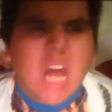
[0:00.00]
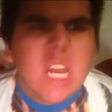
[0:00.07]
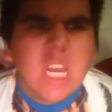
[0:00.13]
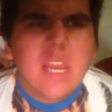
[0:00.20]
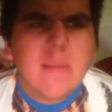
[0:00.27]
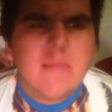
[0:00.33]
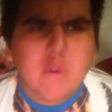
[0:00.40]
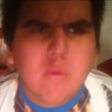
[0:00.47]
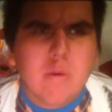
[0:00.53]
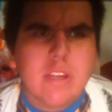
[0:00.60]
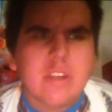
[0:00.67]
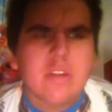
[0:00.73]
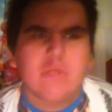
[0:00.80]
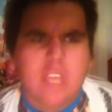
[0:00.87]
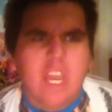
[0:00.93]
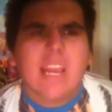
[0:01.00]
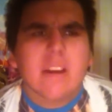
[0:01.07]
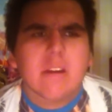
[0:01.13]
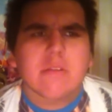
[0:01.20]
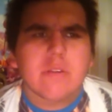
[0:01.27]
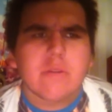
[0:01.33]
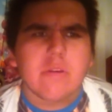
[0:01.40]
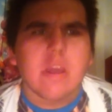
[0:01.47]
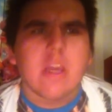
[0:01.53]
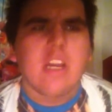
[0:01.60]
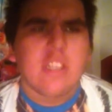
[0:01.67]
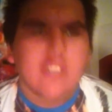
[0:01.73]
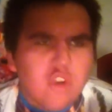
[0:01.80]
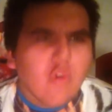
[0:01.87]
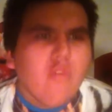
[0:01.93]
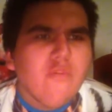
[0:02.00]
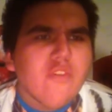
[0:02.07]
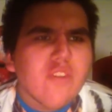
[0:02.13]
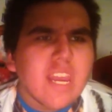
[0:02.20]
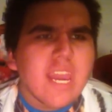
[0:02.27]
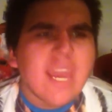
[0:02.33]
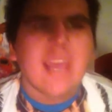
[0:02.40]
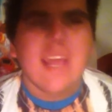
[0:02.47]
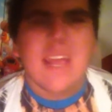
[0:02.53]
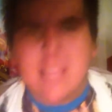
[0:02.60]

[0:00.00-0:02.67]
I am 22 Tiger Dude! Don't forget